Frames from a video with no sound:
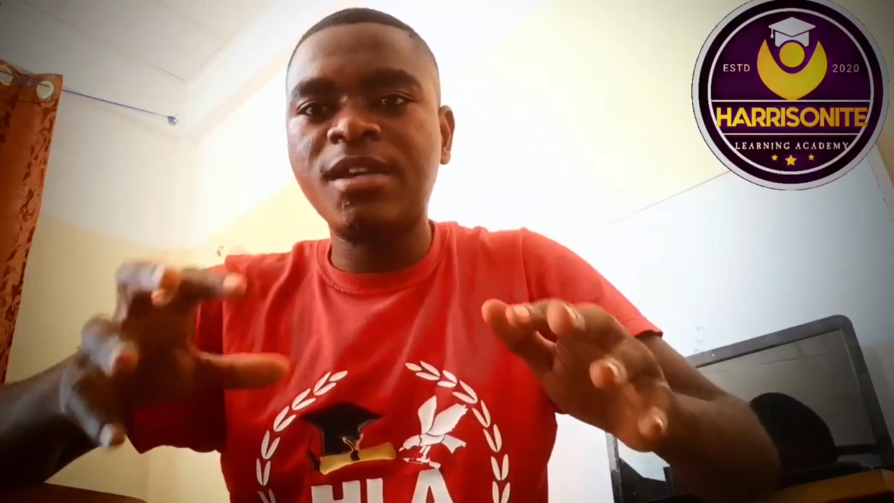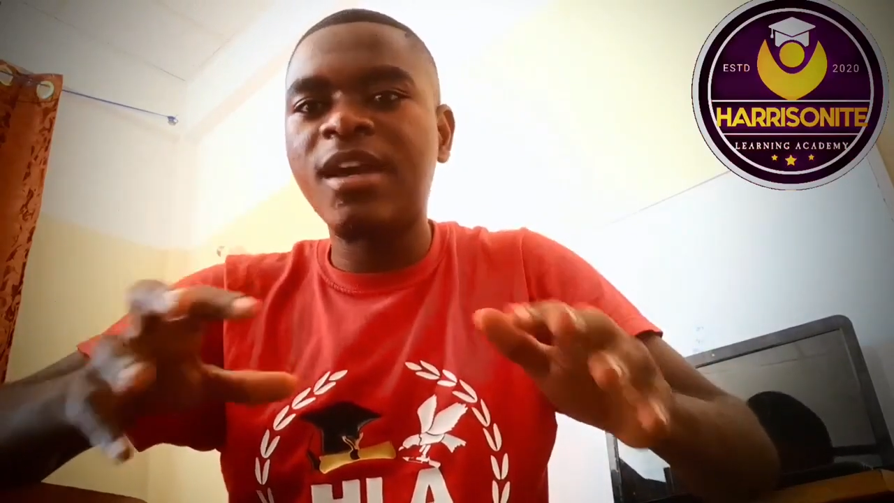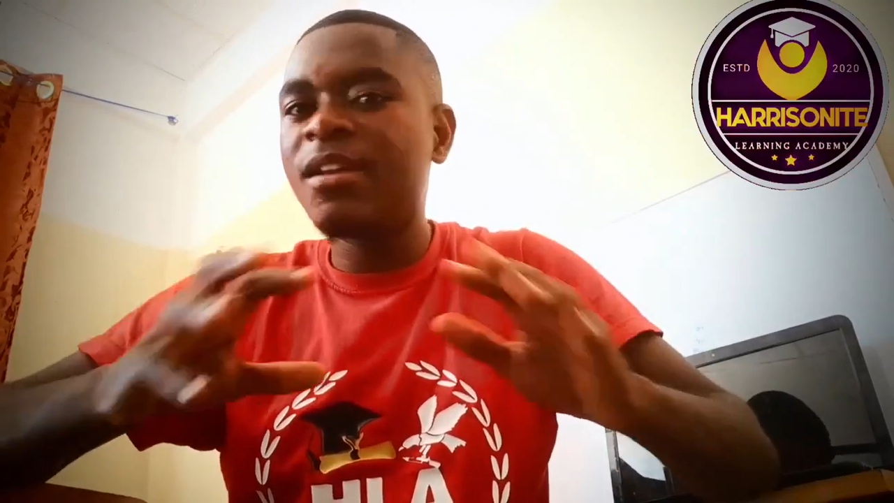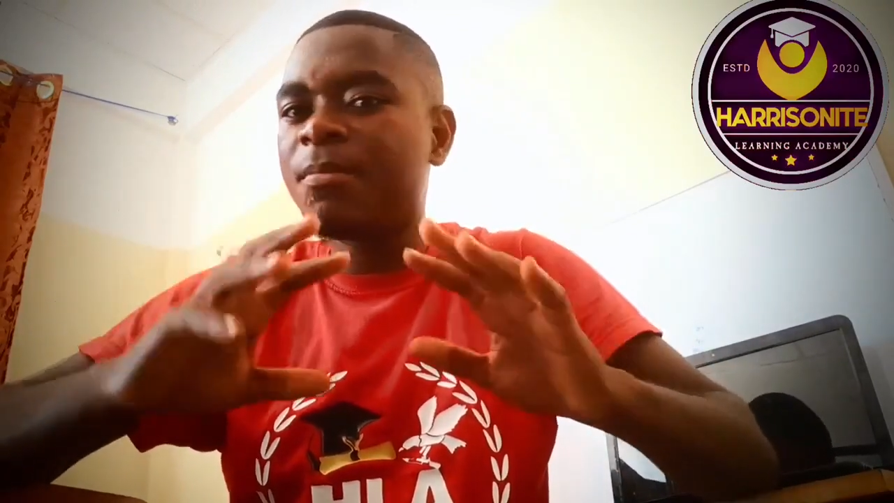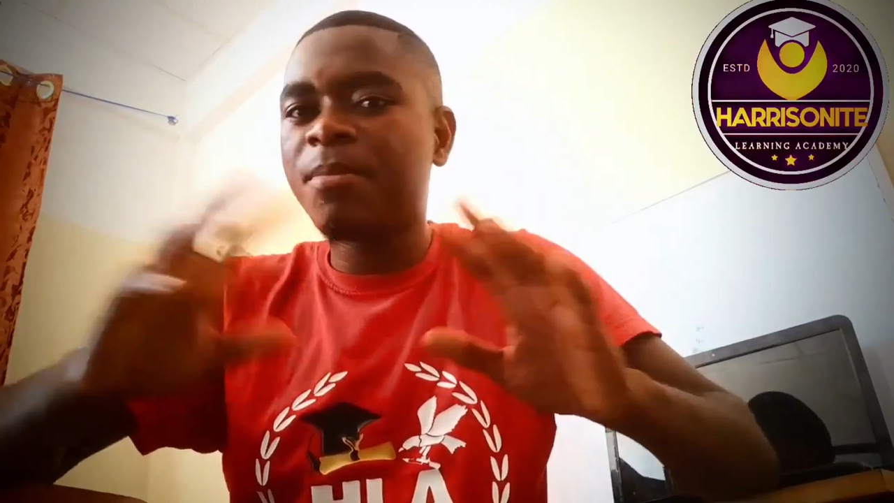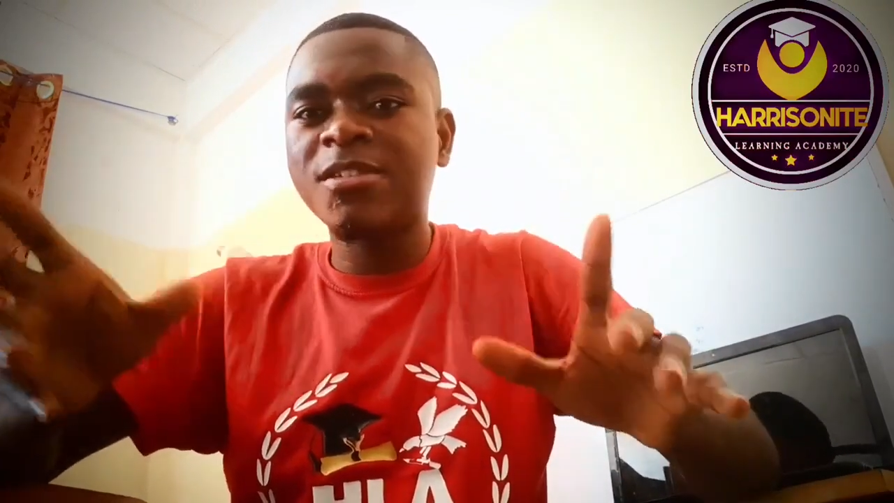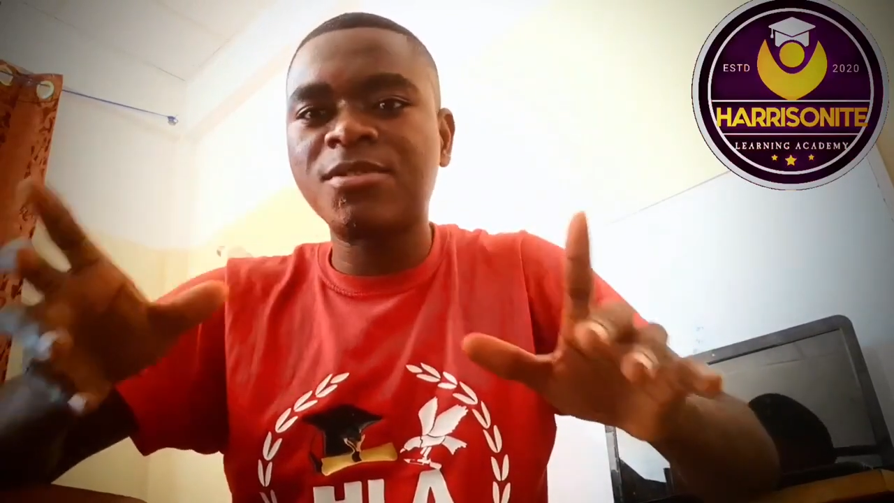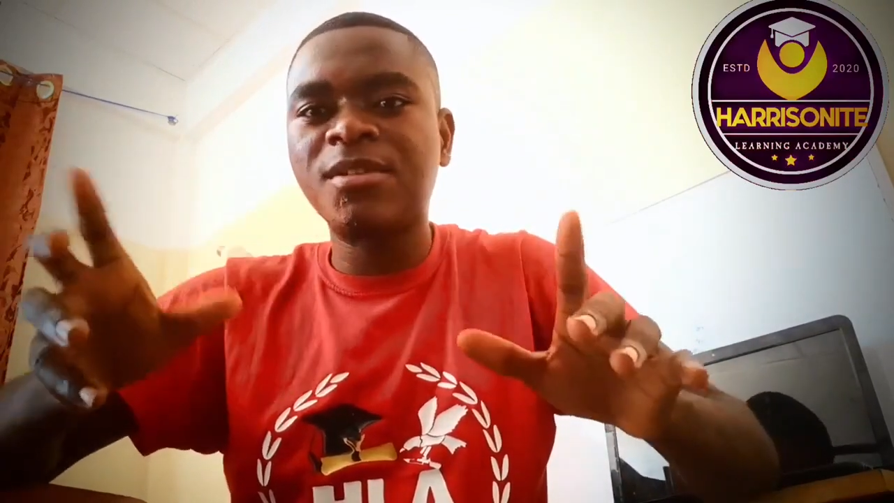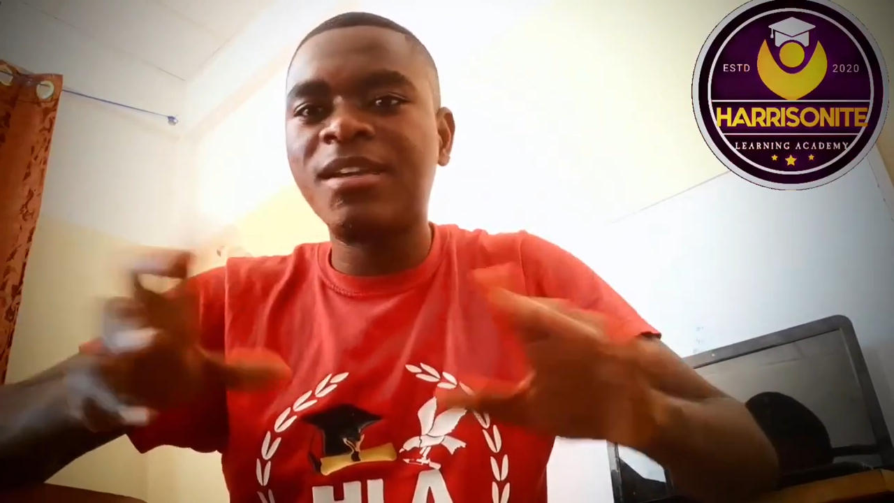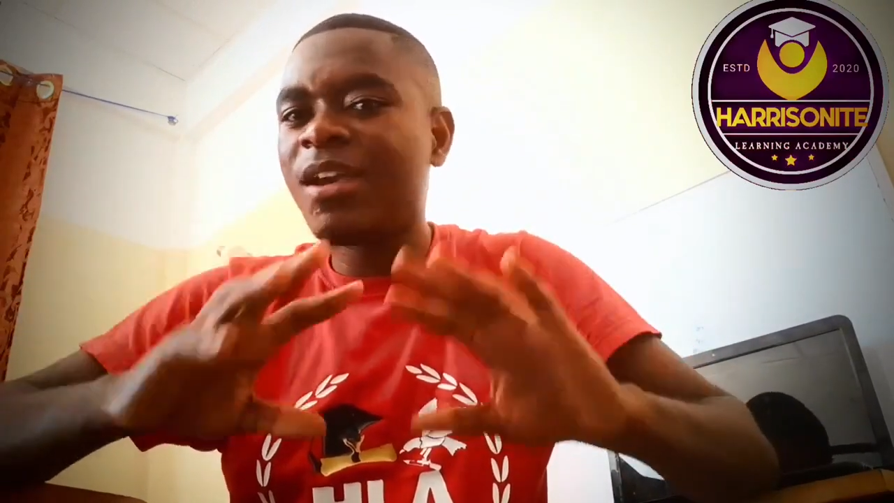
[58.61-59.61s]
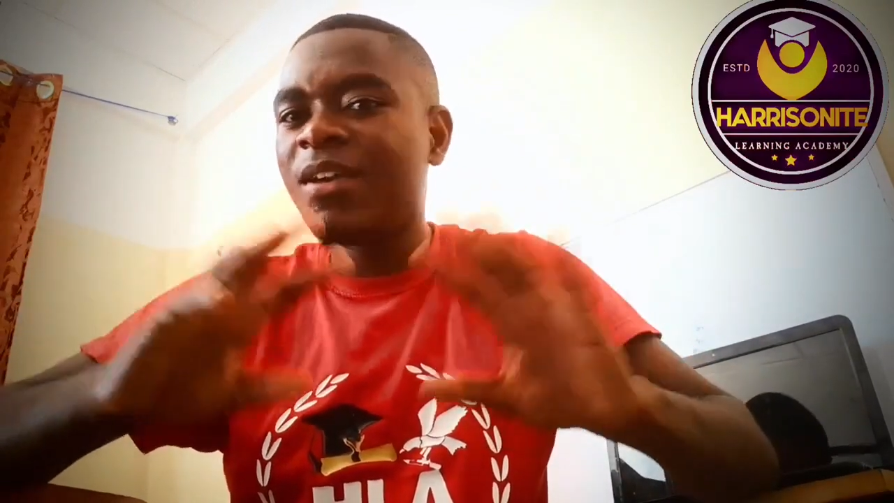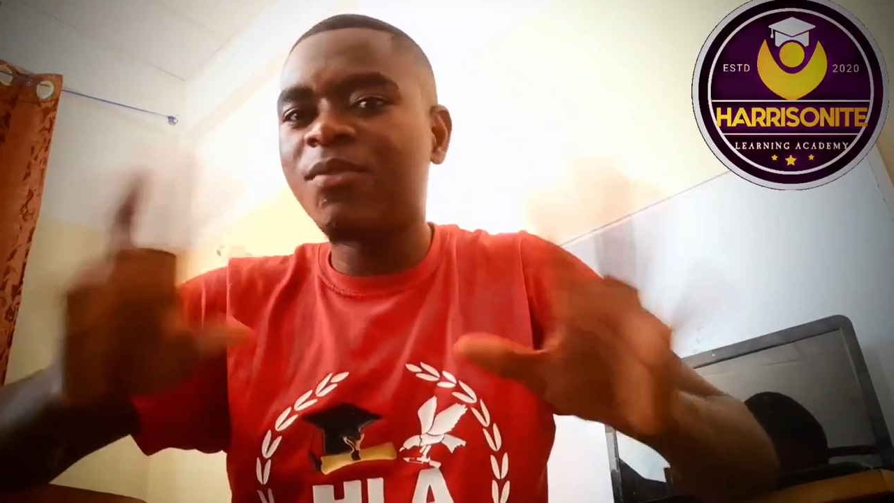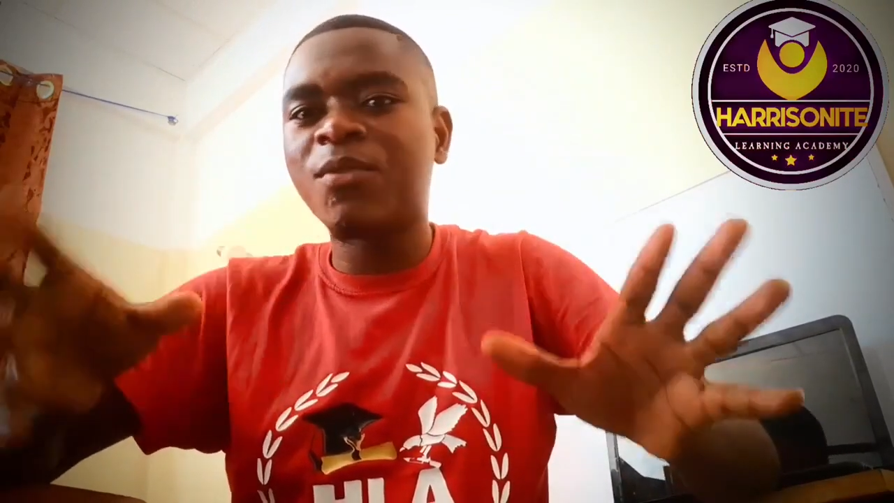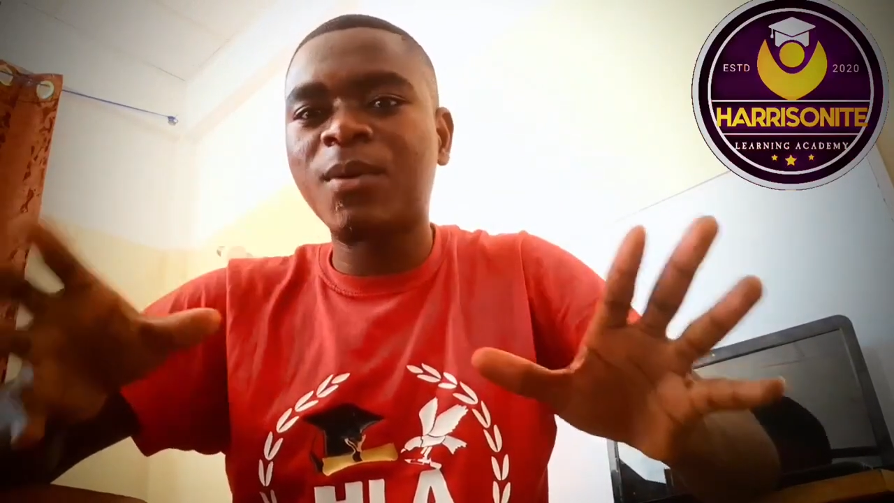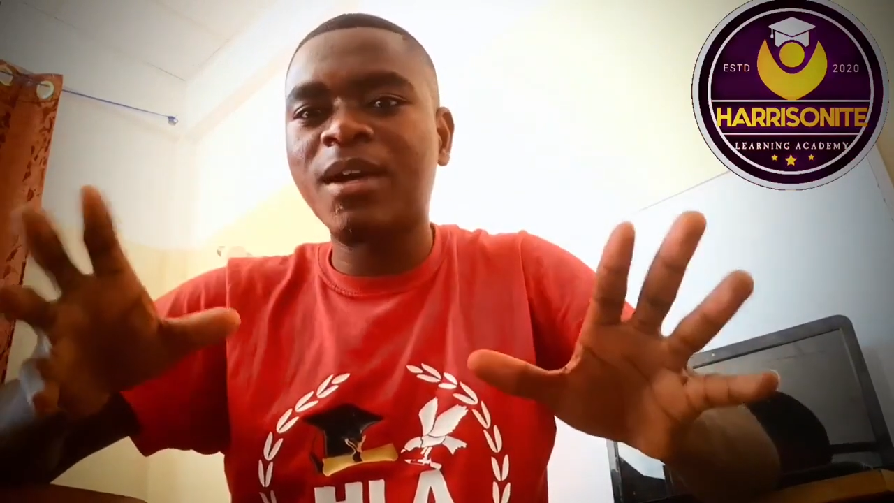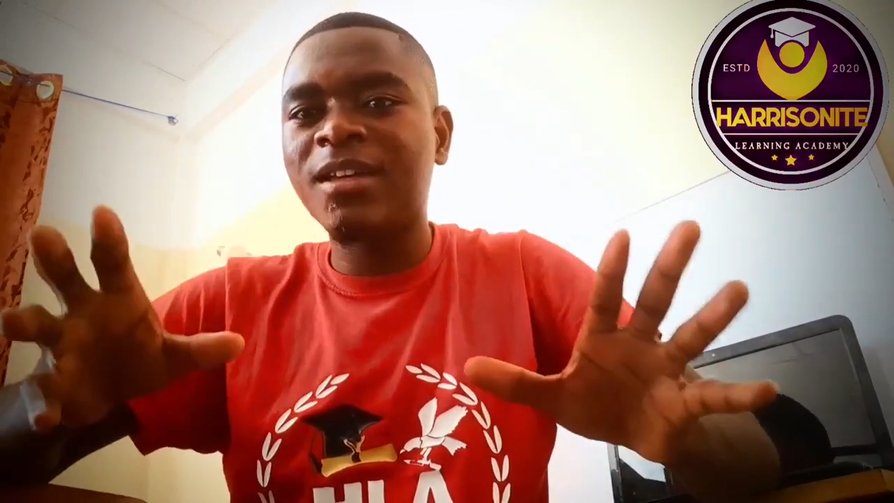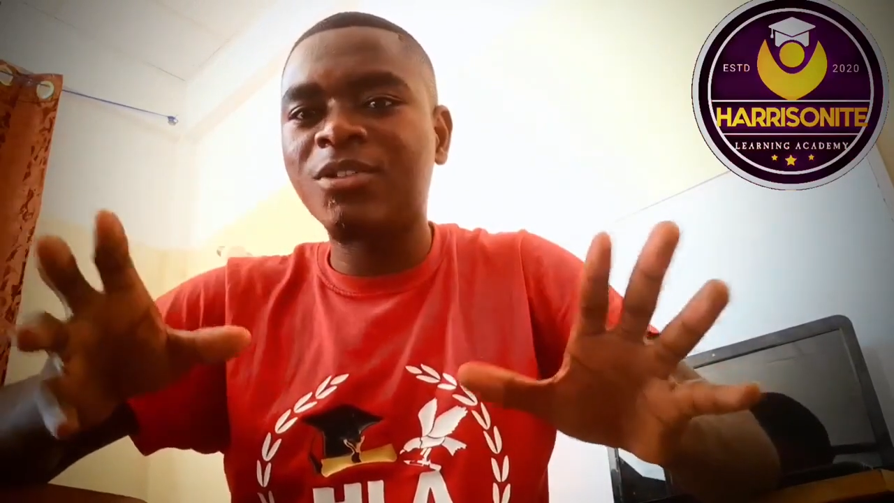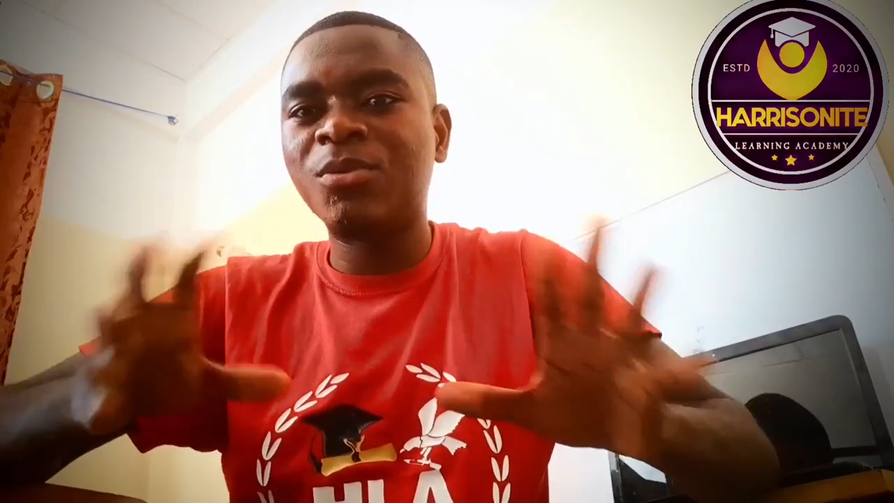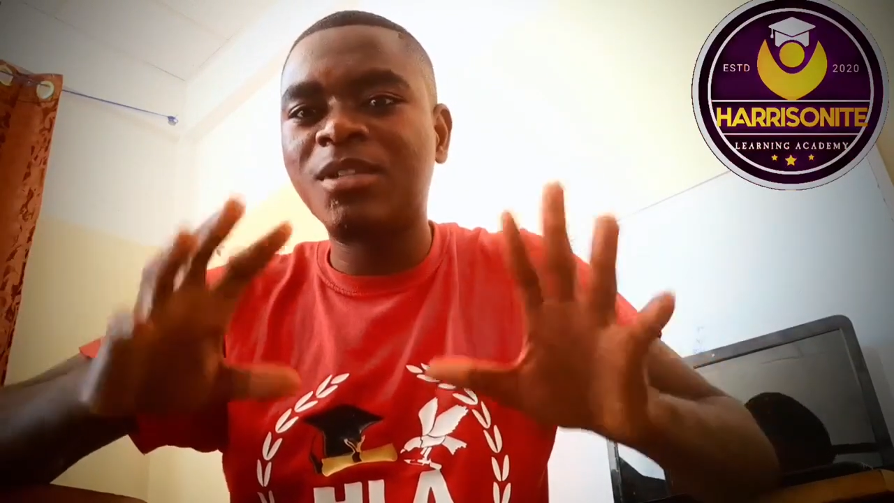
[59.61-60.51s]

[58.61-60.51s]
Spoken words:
any person everywhere that will